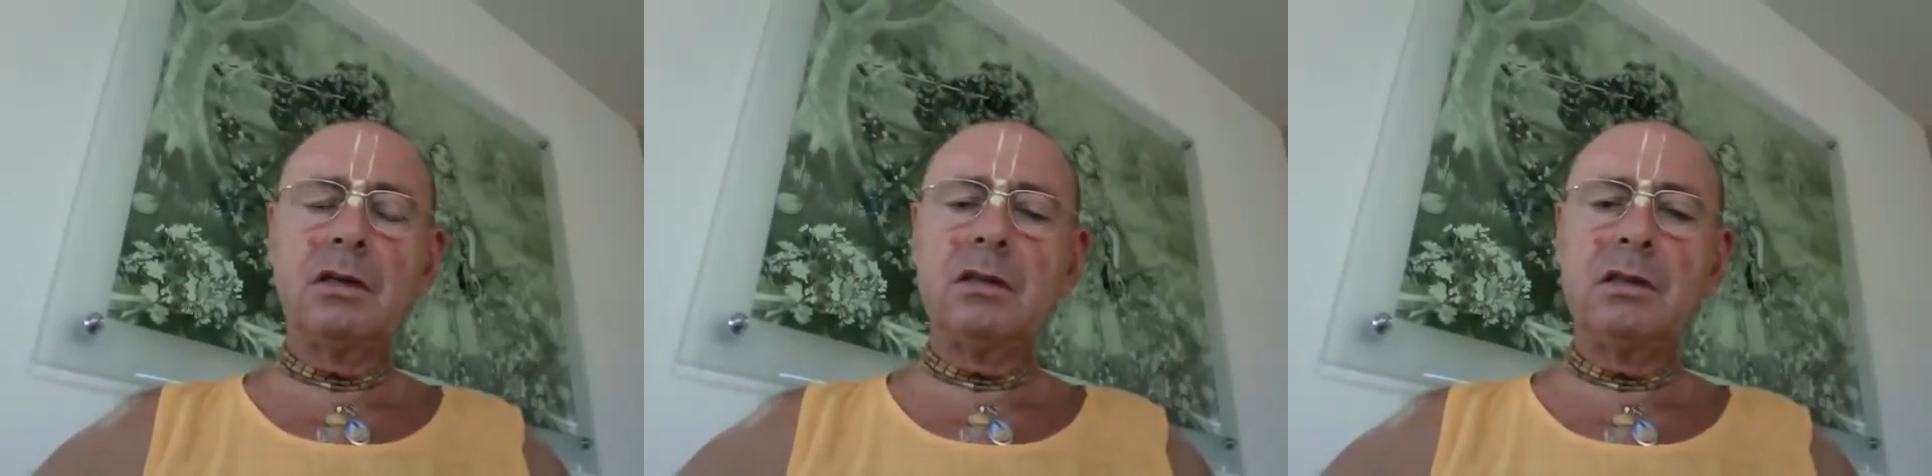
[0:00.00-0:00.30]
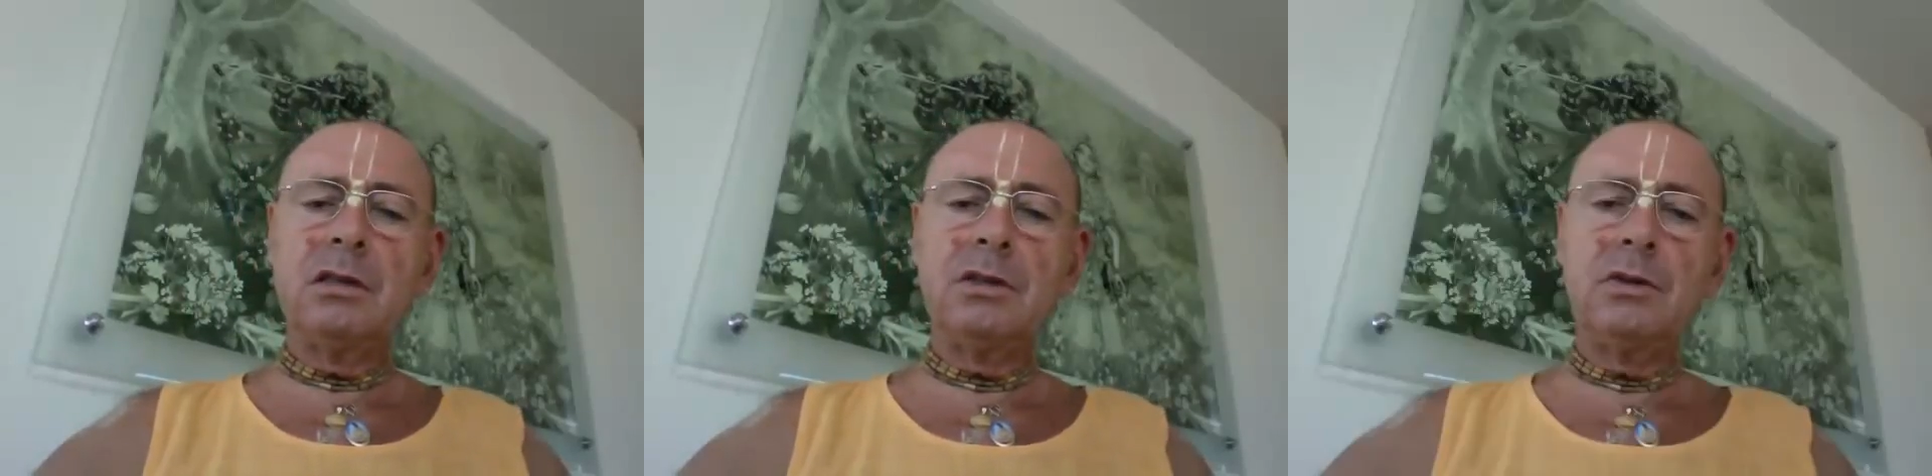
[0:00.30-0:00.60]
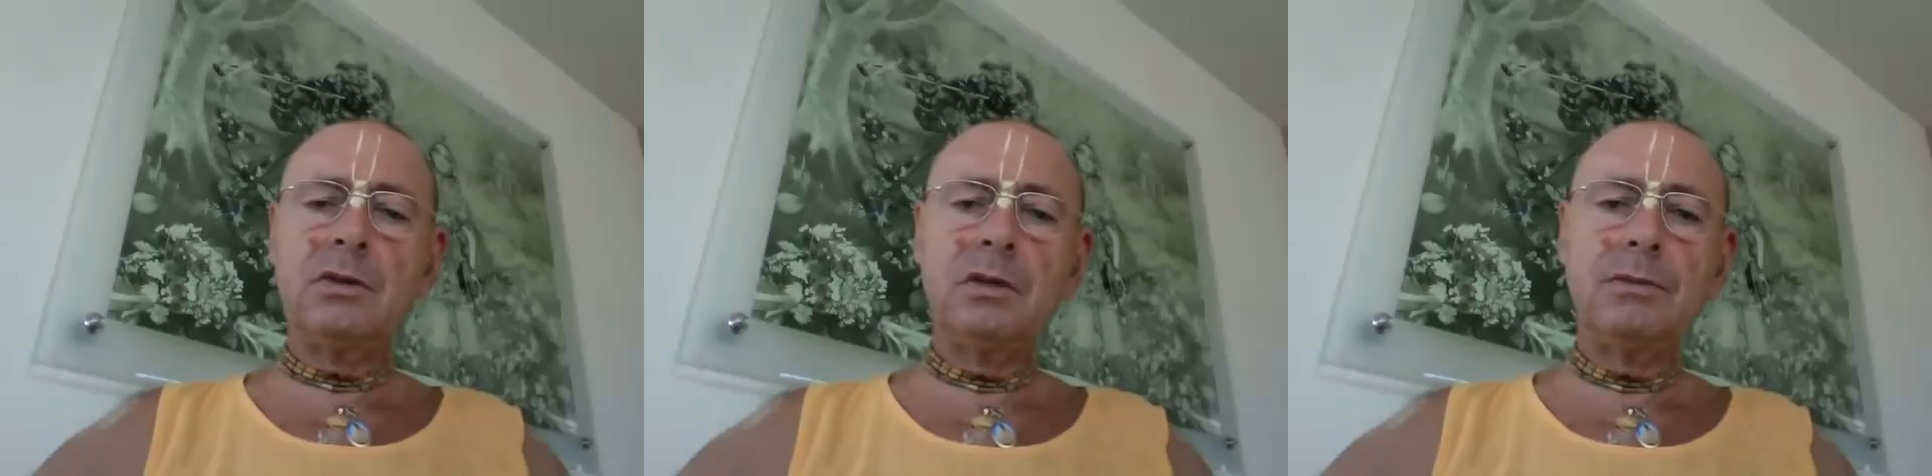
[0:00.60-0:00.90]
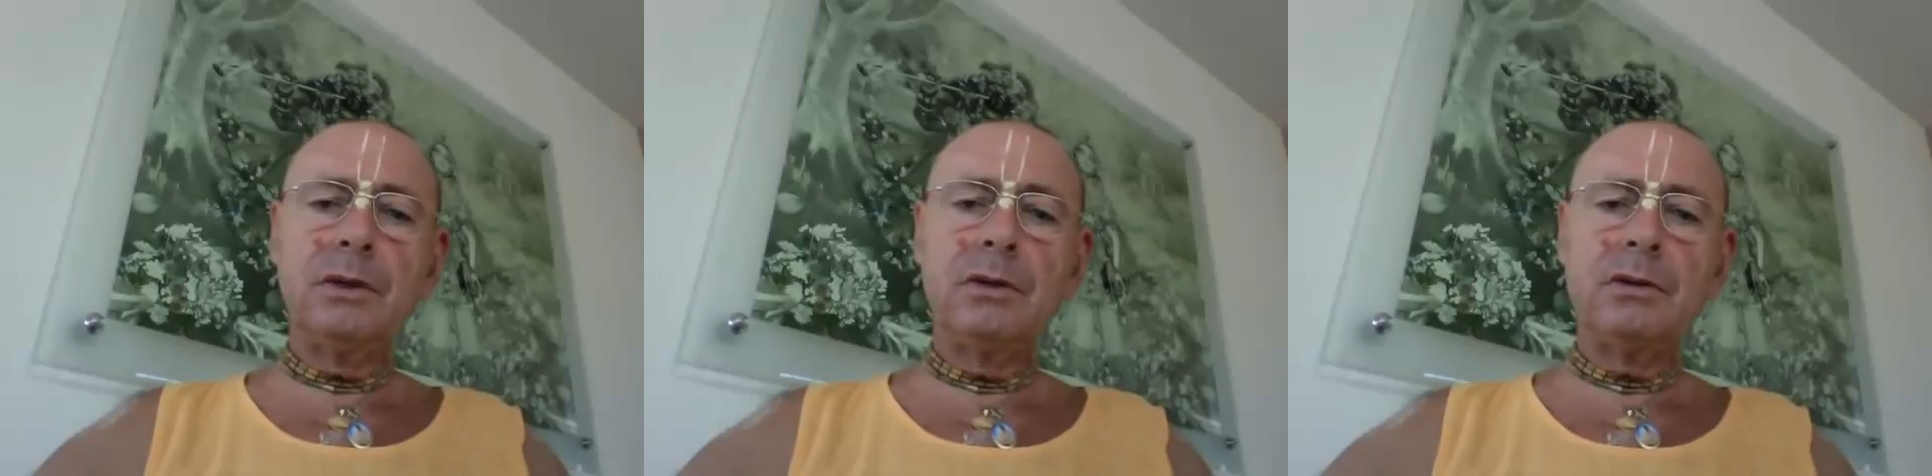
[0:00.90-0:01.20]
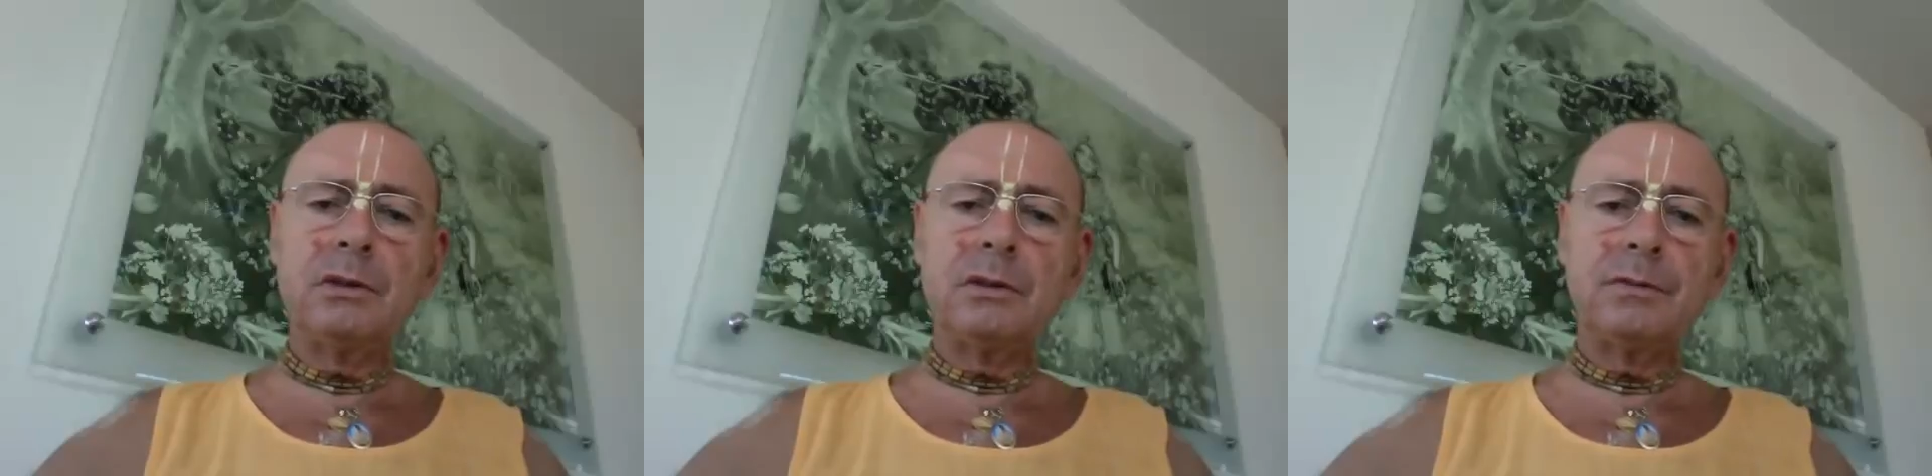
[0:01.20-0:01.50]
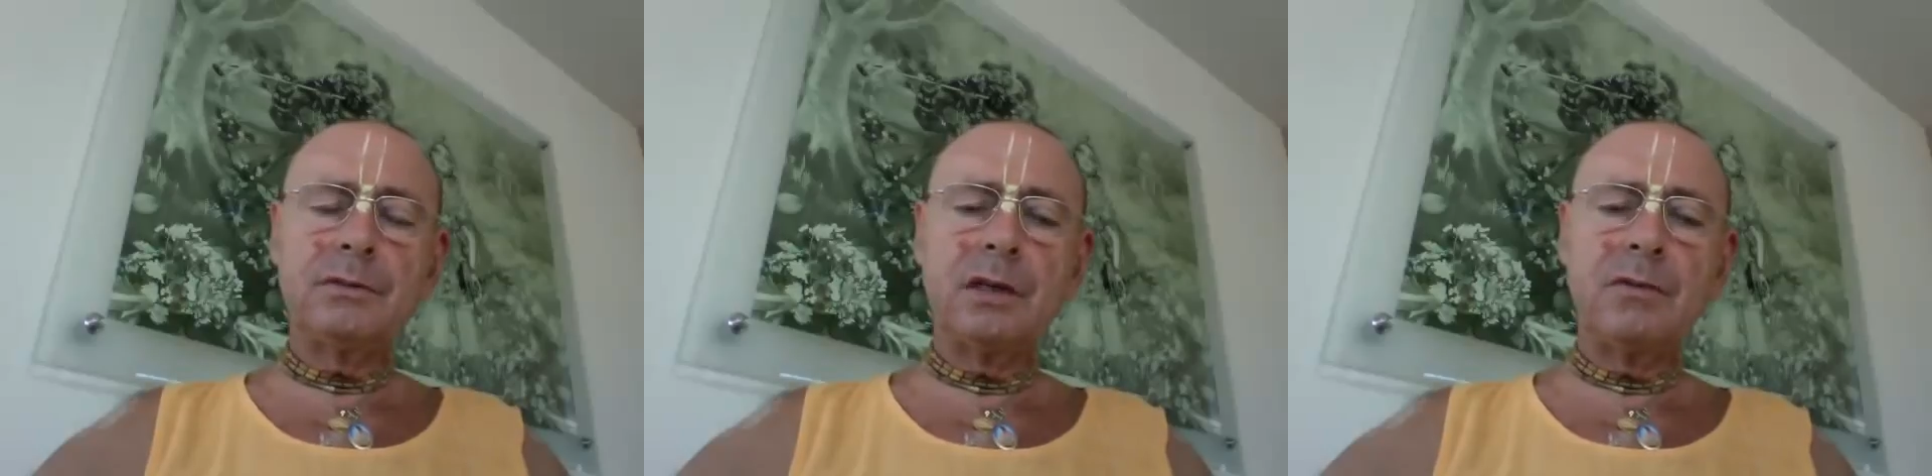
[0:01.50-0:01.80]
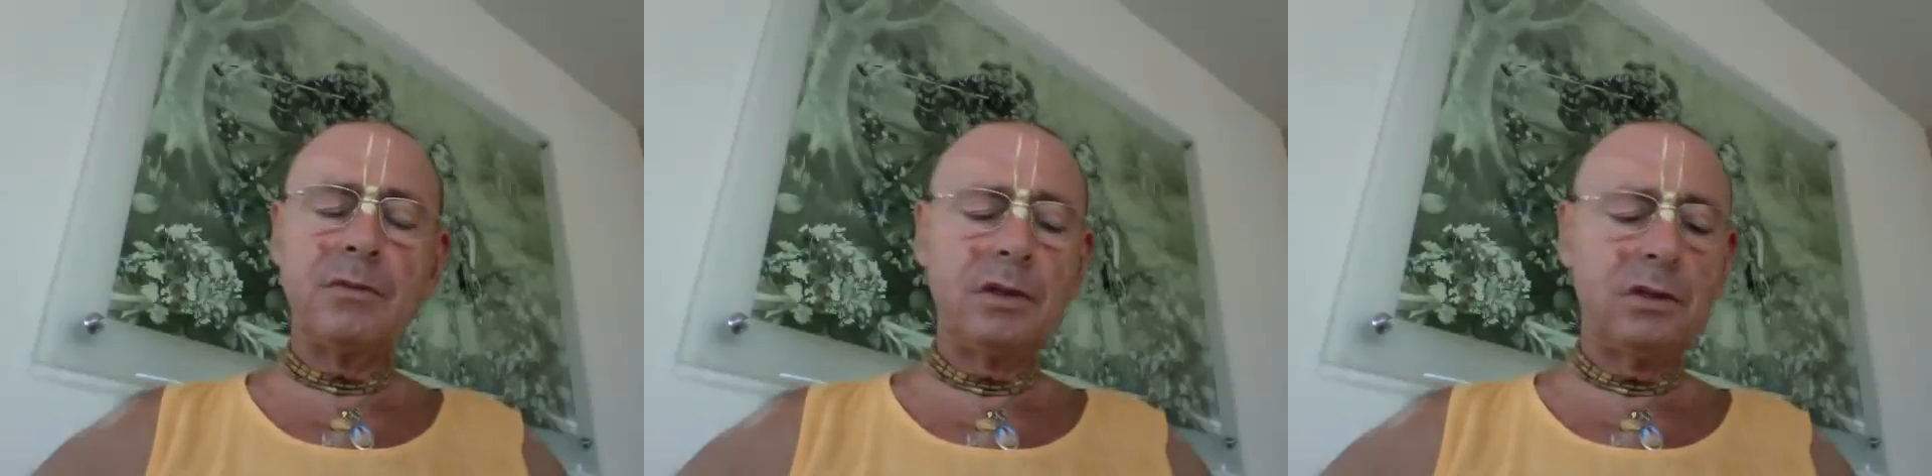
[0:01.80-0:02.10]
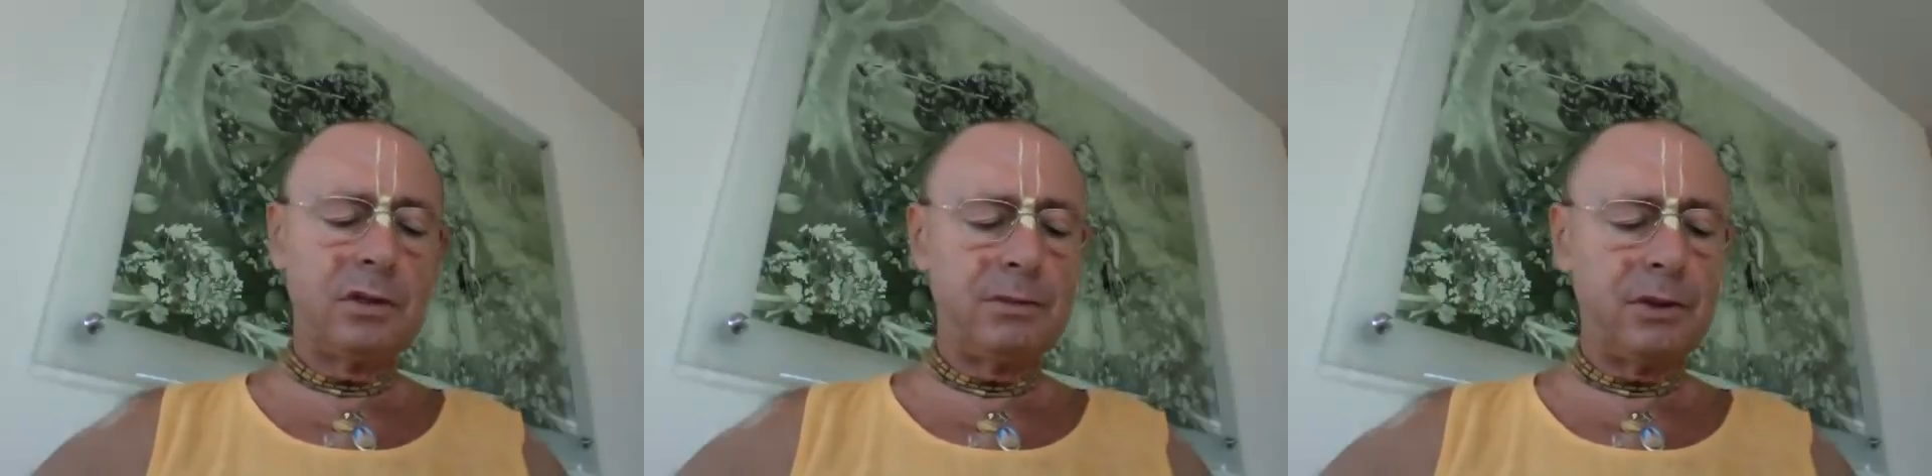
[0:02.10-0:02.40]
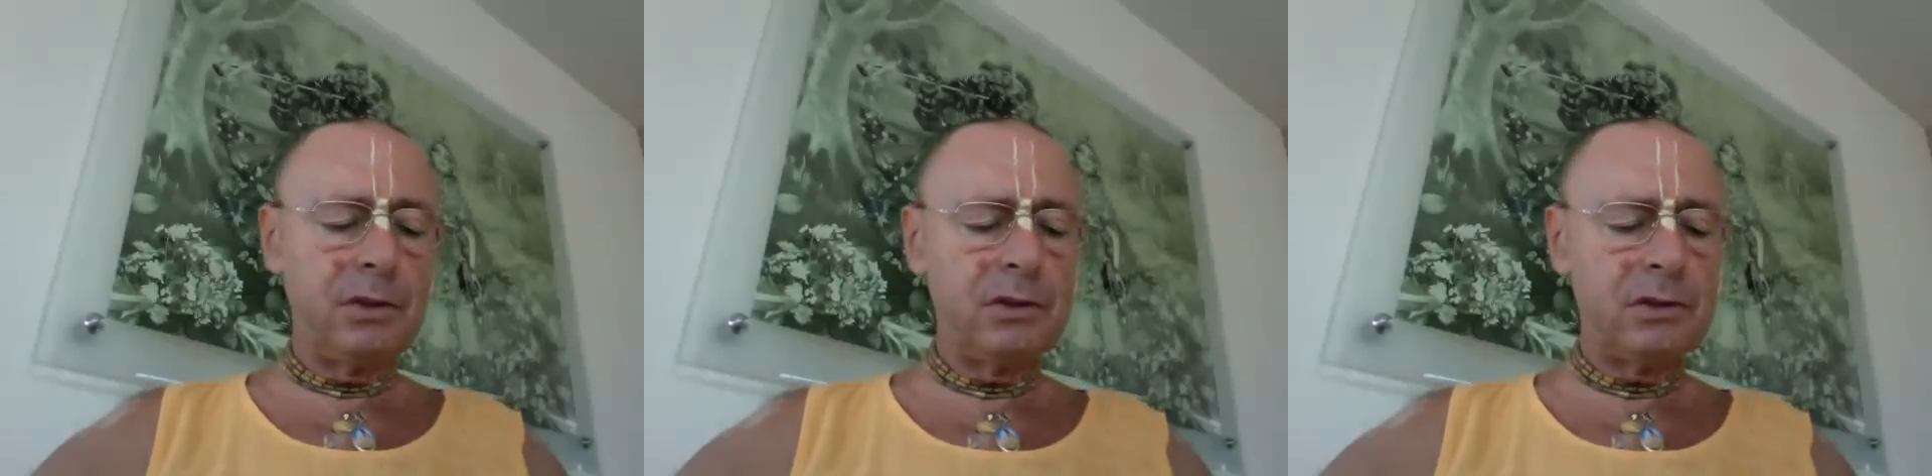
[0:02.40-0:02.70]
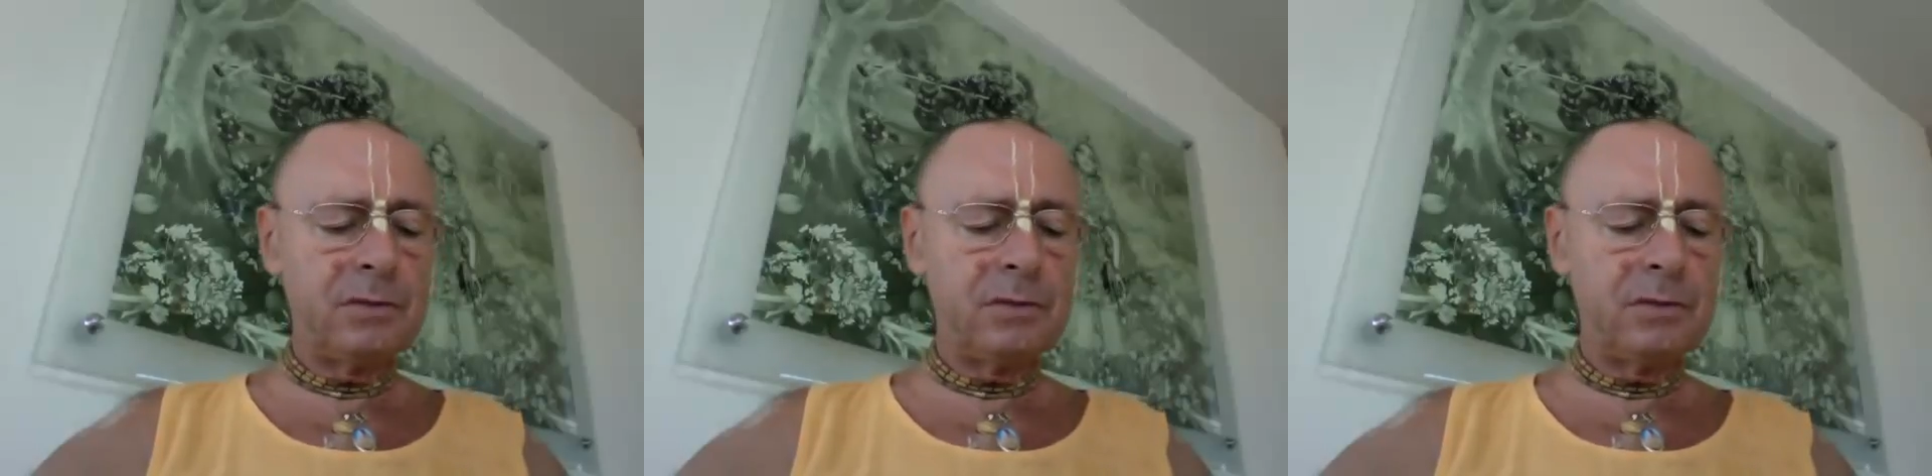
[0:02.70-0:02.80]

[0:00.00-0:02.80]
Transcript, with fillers: the EU had posed, the government had posed.